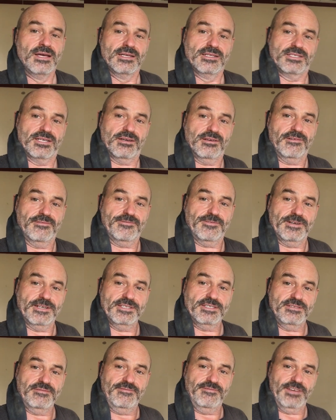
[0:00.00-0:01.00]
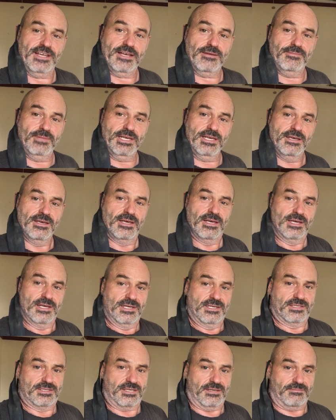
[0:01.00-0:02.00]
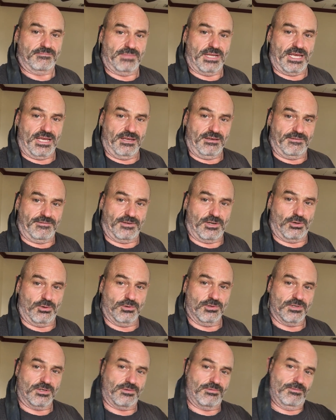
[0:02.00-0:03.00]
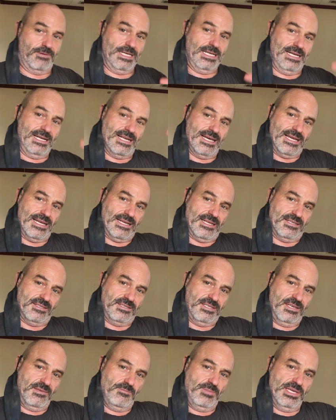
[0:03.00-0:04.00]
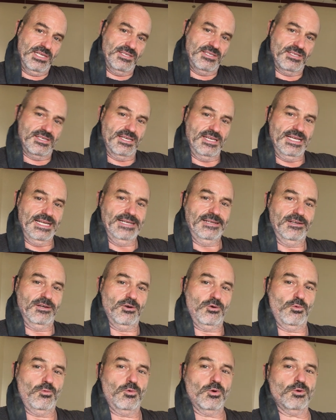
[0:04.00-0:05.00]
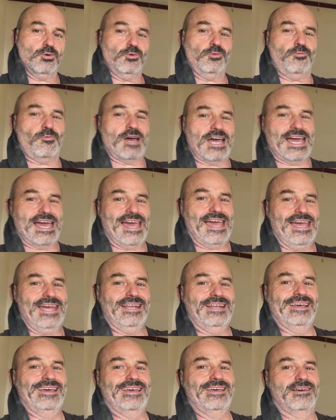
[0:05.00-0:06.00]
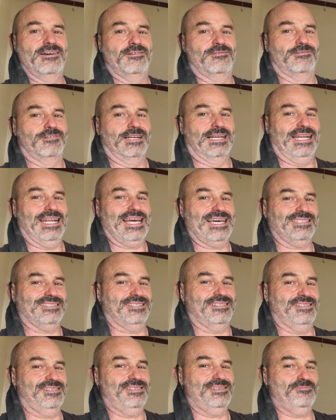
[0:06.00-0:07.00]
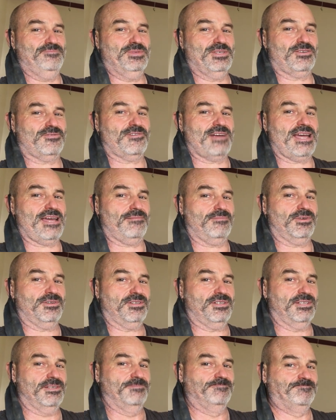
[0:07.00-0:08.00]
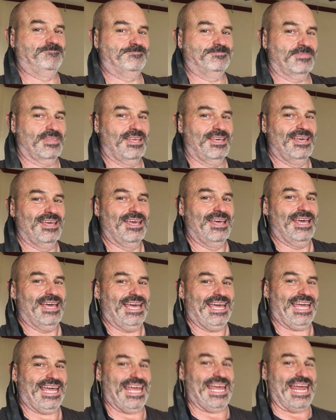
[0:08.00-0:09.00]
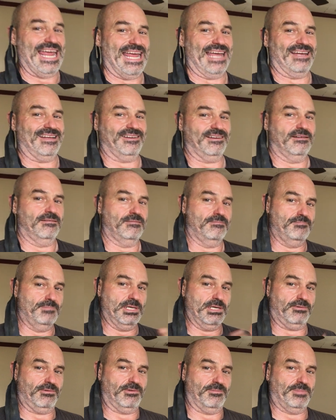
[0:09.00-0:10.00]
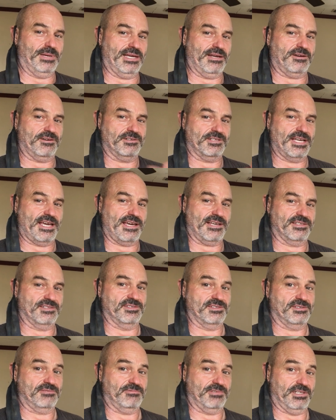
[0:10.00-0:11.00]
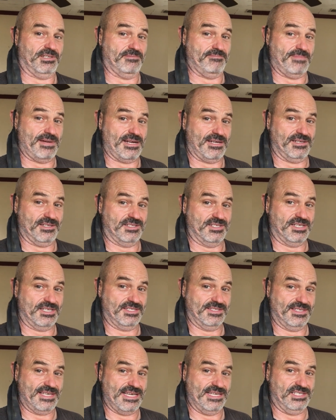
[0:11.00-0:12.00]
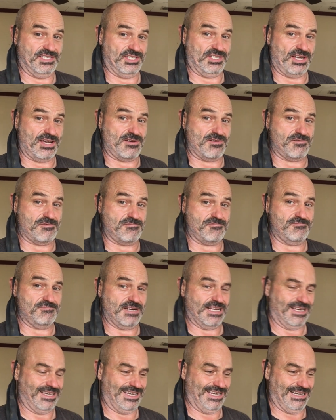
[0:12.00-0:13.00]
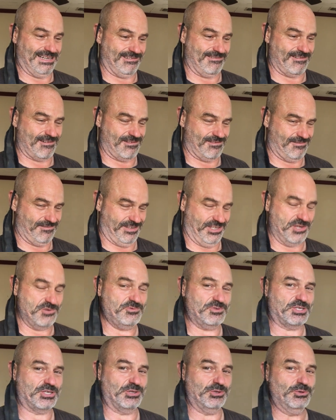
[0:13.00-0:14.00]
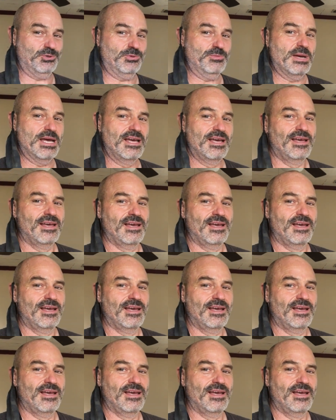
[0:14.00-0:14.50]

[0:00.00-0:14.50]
Tell your friends and family. Someday, of course, we'd like to see Piece of Eden go worldwide with lots of subscribers and be able to pay our taxes with the monetization here on YouTube.